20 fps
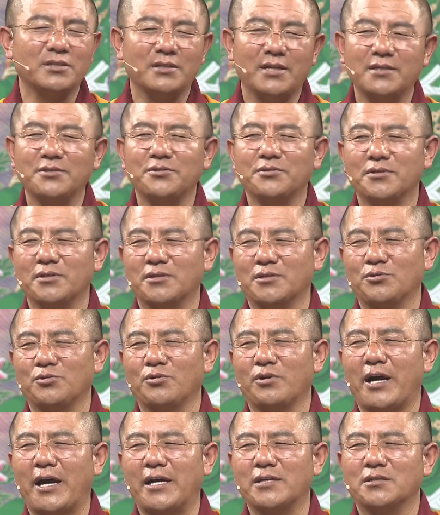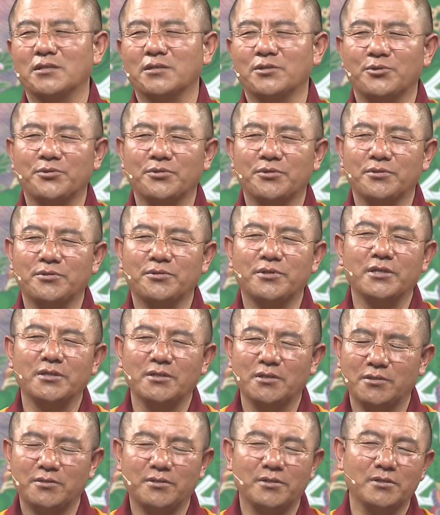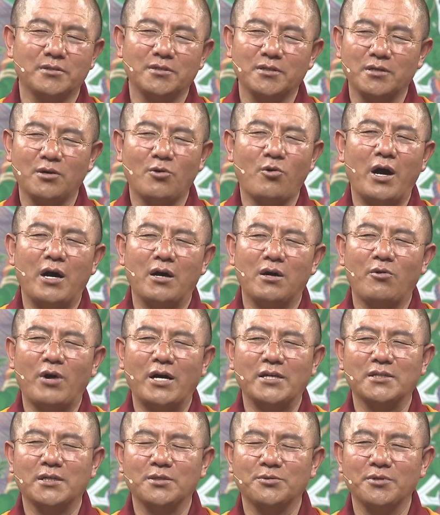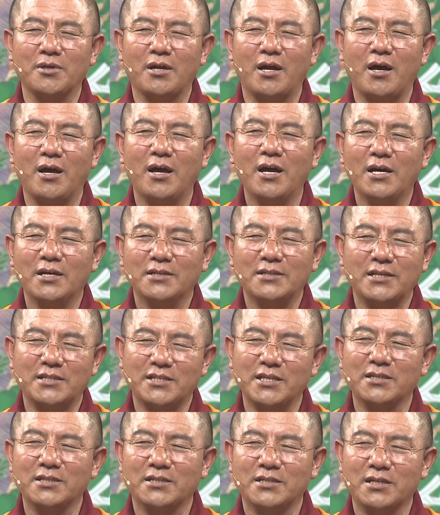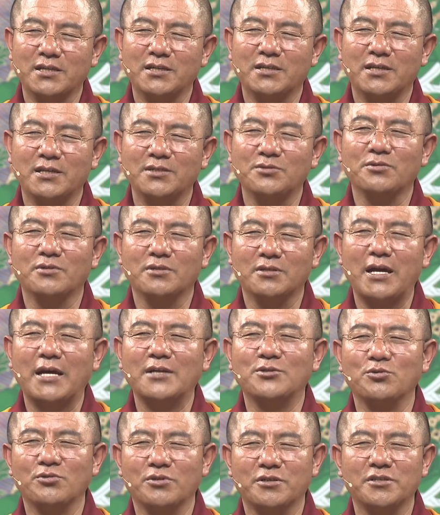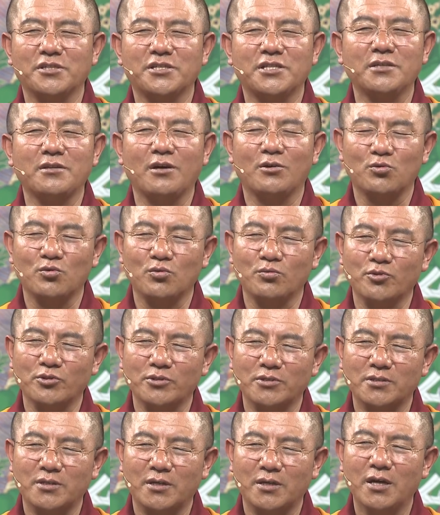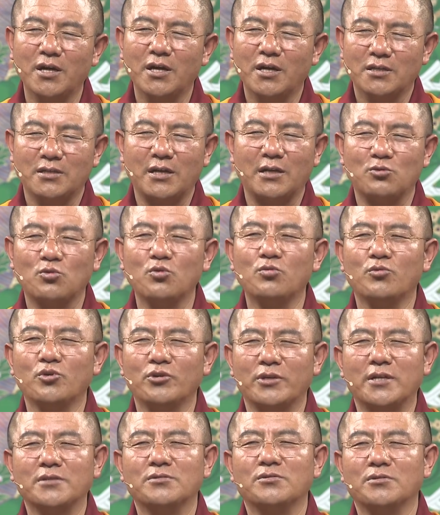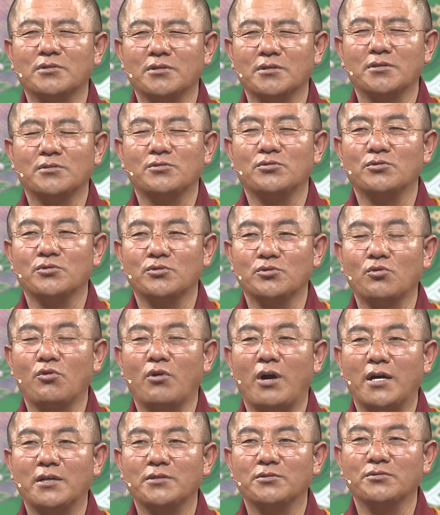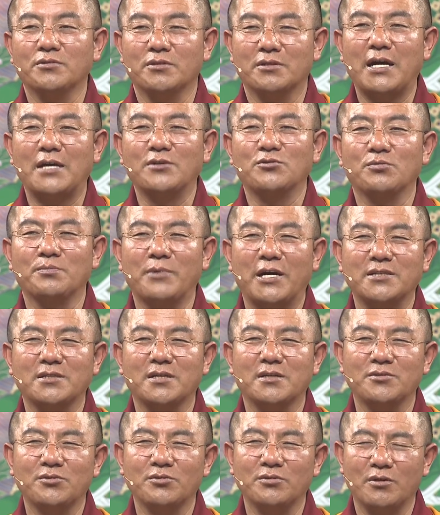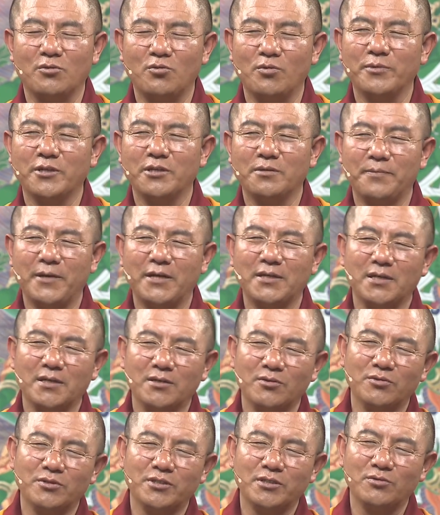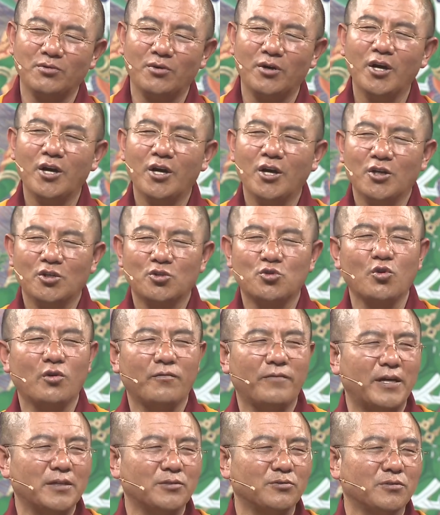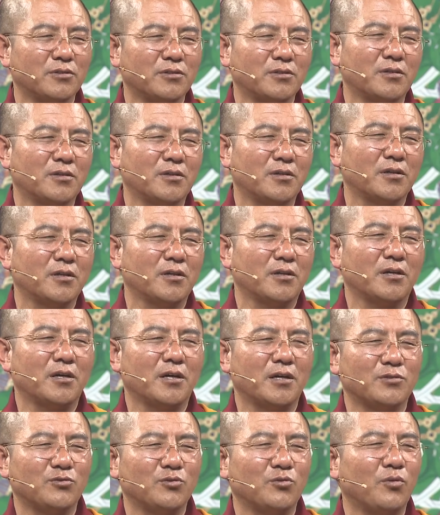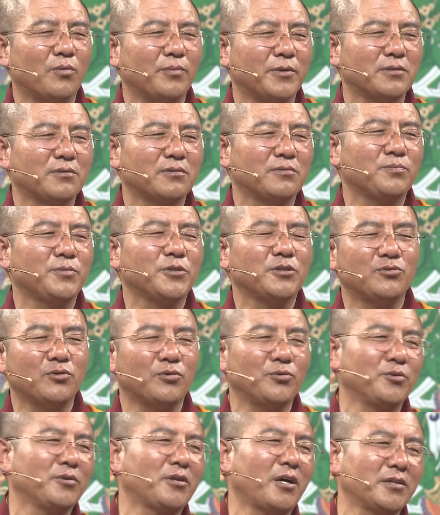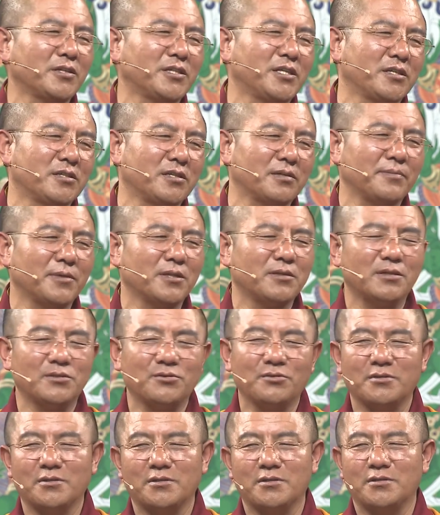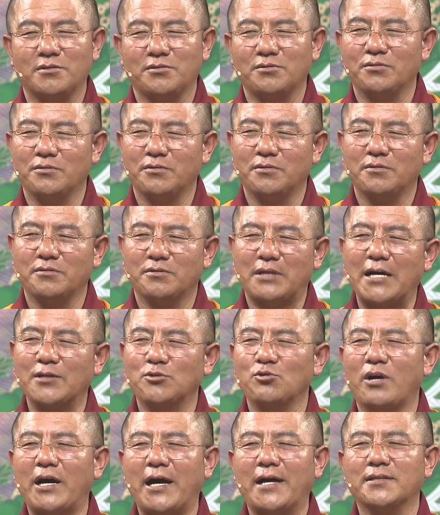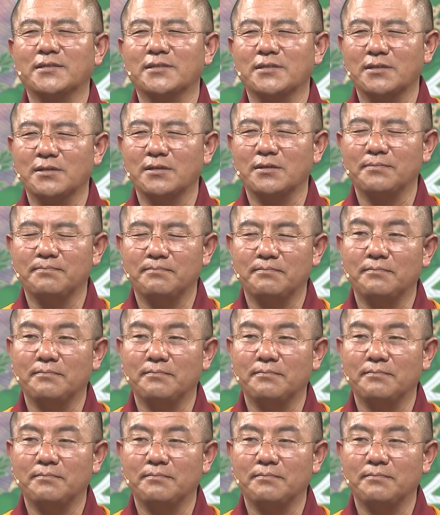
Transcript: It's said that in the Sera monastery there is a shrine hall of Tara. A monk slipped accidentally before the shrine when he was passing by. When he almost hit the ground, he cried out, "Mama!" Like this monk, many of us would call out